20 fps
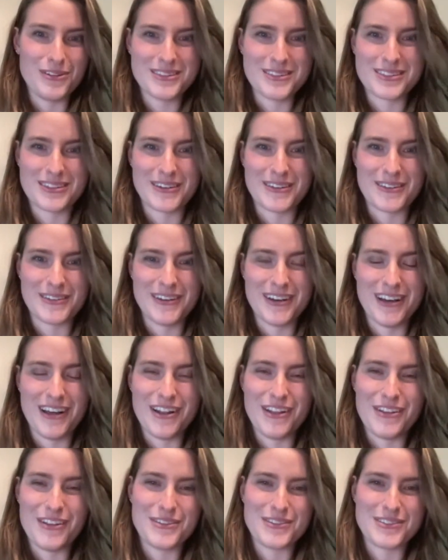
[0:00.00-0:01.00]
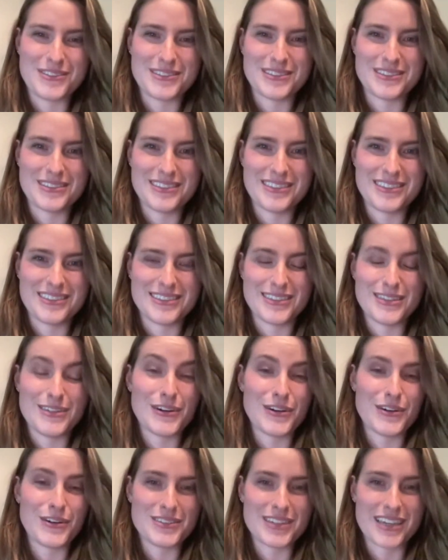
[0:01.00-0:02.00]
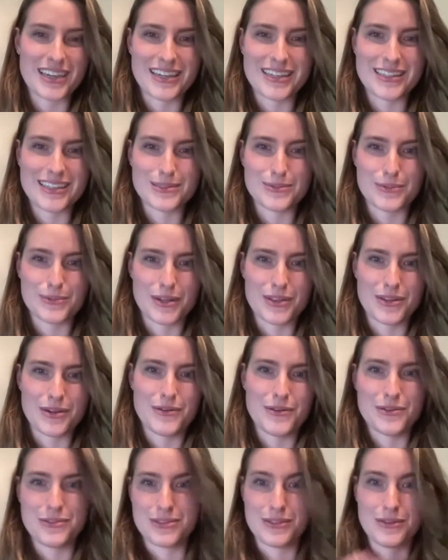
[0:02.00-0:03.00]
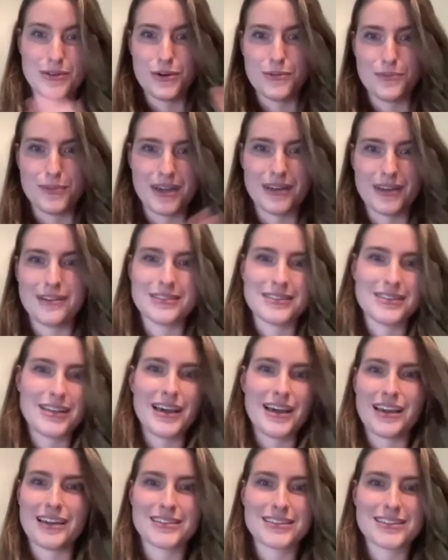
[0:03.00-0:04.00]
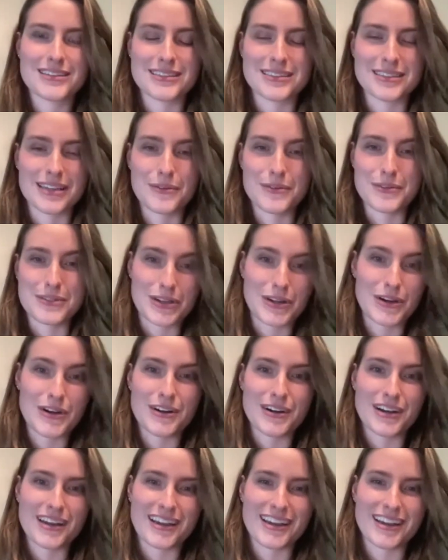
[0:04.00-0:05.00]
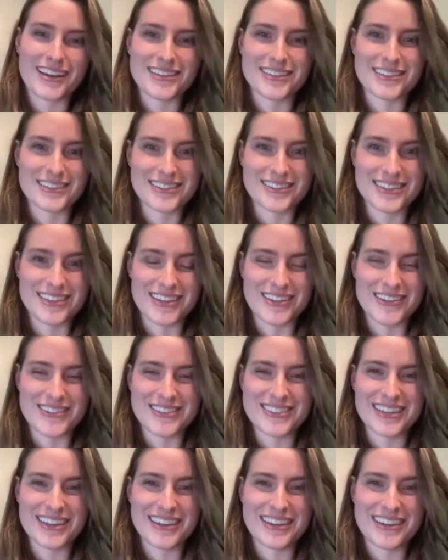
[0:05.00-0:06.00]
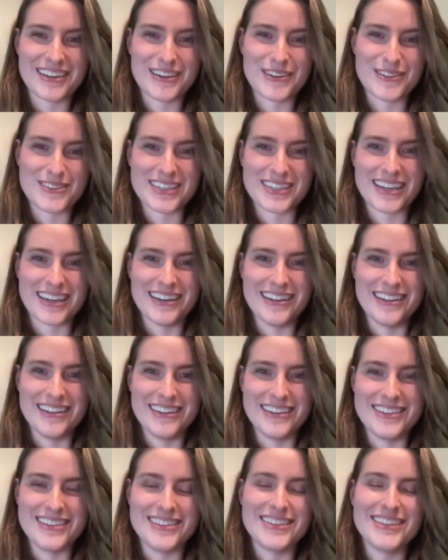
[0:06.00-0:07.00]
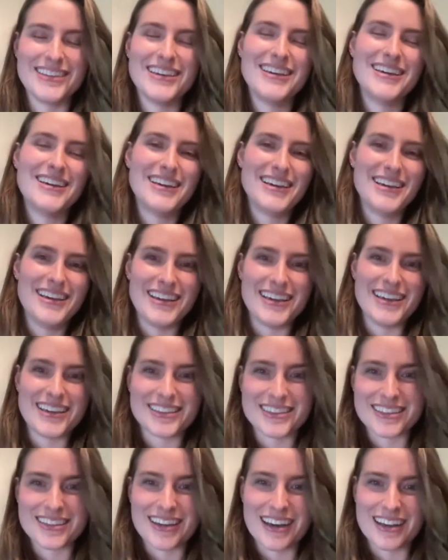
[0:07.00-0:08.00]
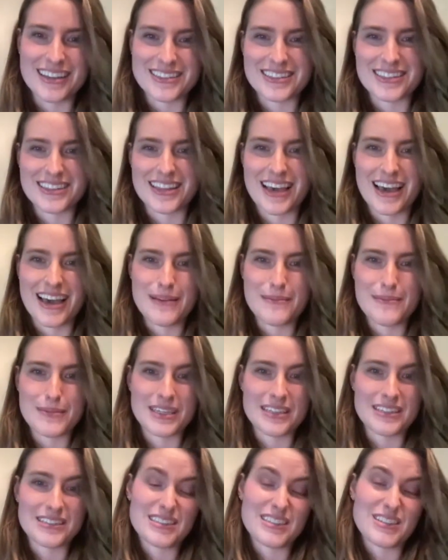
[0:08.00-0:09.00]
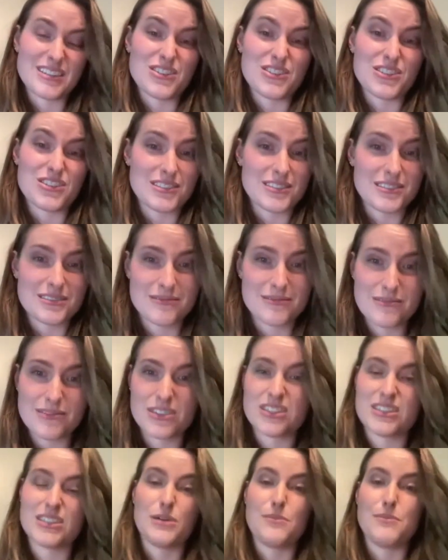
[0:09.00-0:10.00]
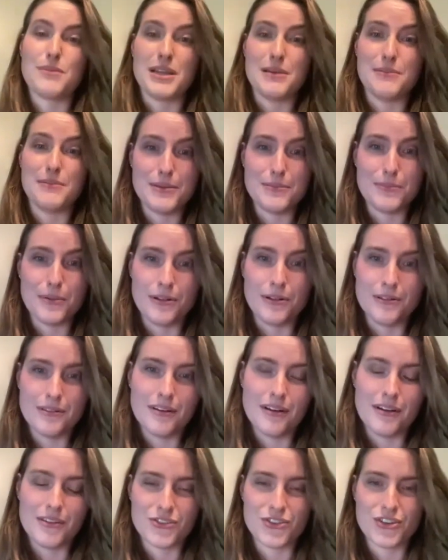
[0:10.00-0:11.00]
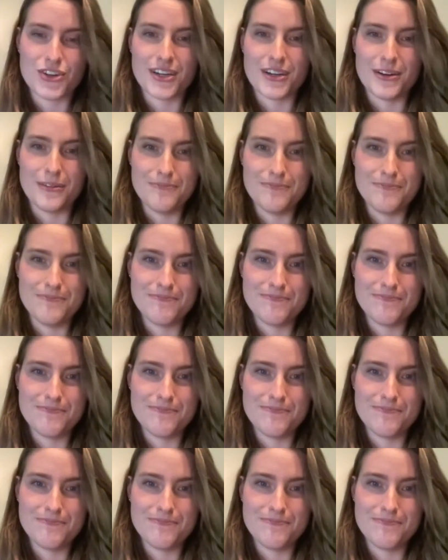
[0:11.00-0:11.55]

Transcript: So all of those 0 days where there were 0 miles hiked because I was hurt, I had to, stay in a hotel and eat the cost of that because there are just so many people on trail.